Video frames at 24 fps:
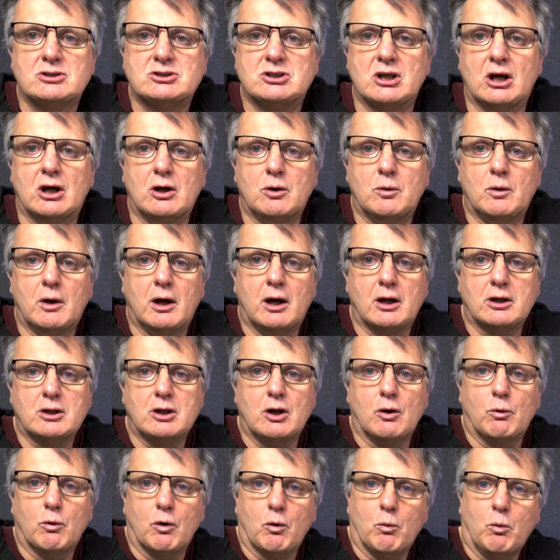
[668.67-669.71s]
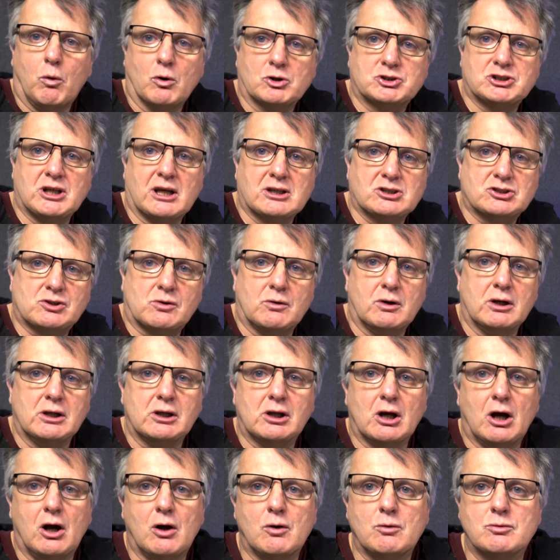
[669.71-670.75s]
So you don't want to watch that screen
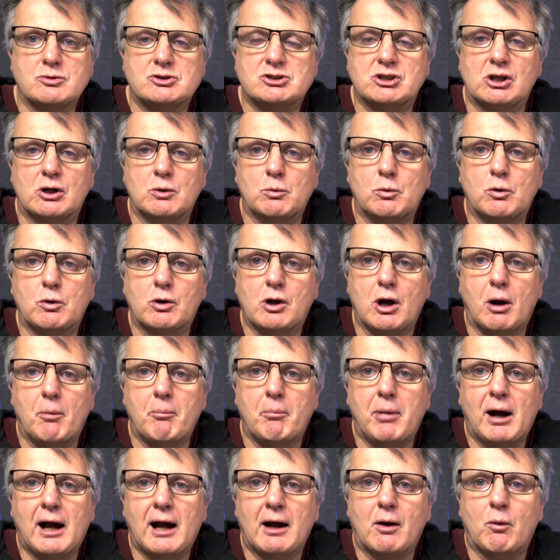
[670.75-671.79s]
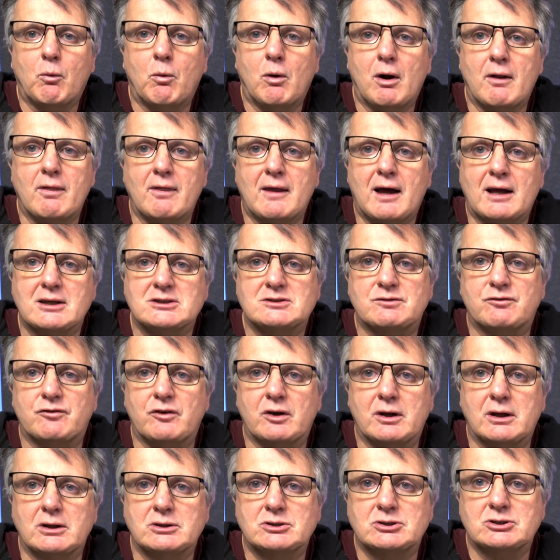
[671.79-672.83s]
go, so we'll come back when that's
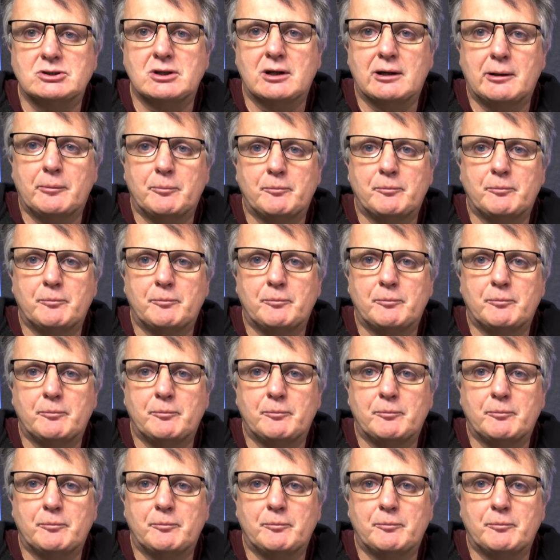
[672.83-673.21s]
finished.